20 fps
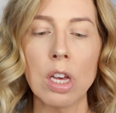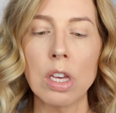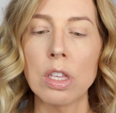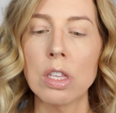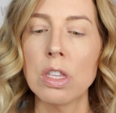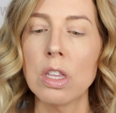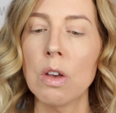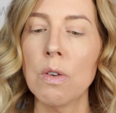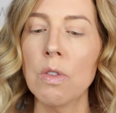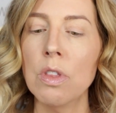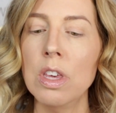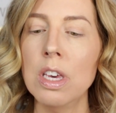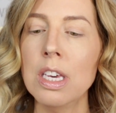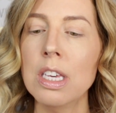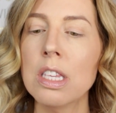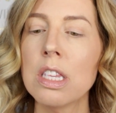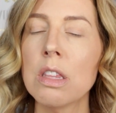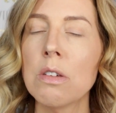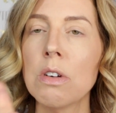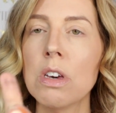So
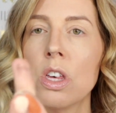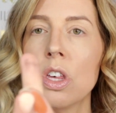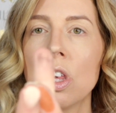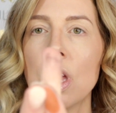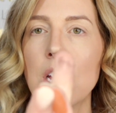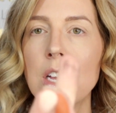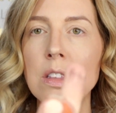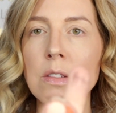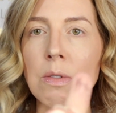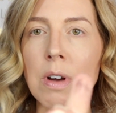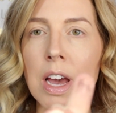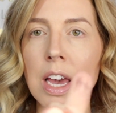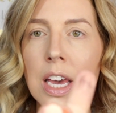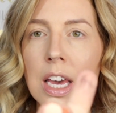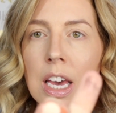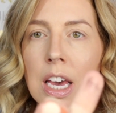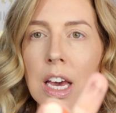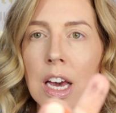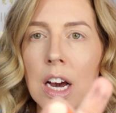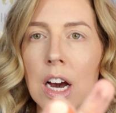these three shades right
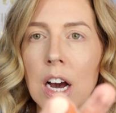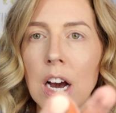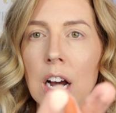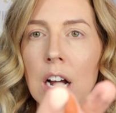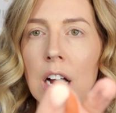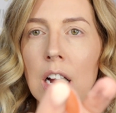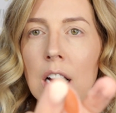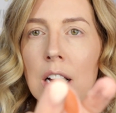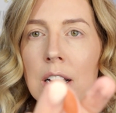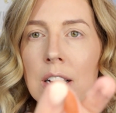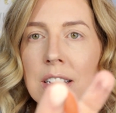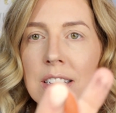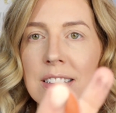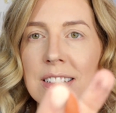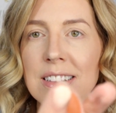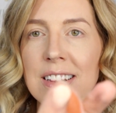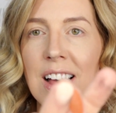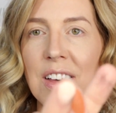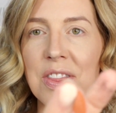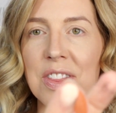here,
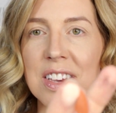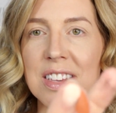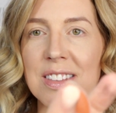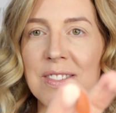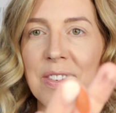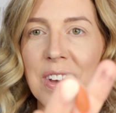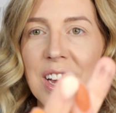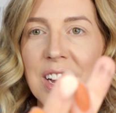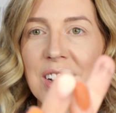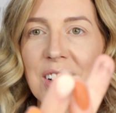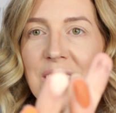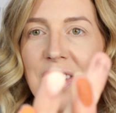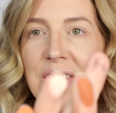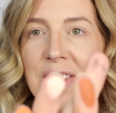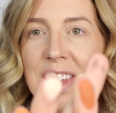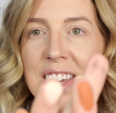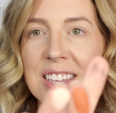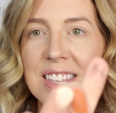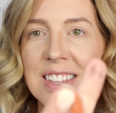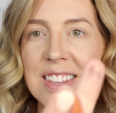not this finger,
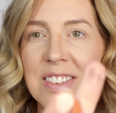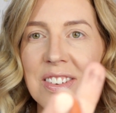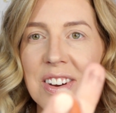these